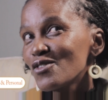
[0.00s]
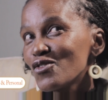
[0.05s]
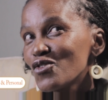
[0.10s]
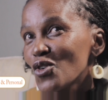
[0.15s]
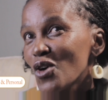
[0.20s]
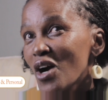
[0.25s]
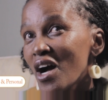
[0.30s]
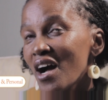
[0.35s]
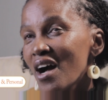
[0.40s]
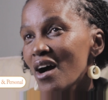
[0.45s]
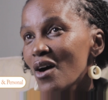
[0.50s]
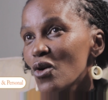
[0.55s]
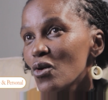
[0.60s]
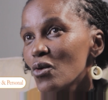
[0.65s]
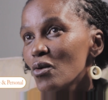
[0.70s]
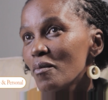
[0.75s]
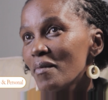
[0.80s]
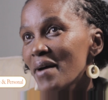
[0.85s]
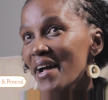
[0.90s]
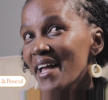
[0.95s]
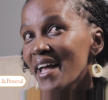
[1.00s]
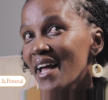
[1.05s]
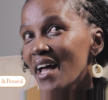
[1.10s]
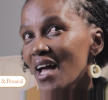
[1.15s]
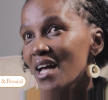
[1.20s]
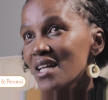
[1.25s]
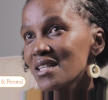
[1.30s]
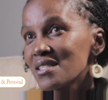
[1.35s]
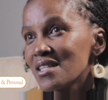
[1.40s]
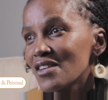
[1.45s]
for how my
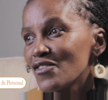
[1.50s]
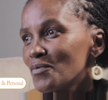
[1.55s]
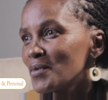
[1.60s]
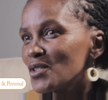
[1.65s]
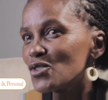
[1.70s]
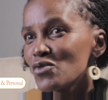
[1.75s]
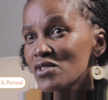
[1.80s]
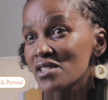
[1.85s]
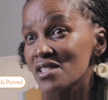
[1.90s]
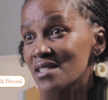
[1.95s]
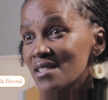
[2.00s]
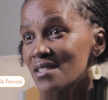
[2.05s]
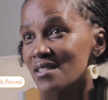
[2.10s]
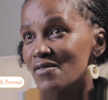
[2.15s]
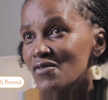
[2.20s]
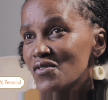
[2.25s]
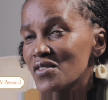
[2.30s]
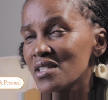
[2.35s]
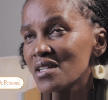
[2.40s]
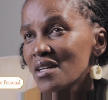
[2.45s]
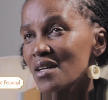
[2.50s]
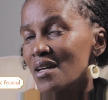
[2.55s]
hats have been received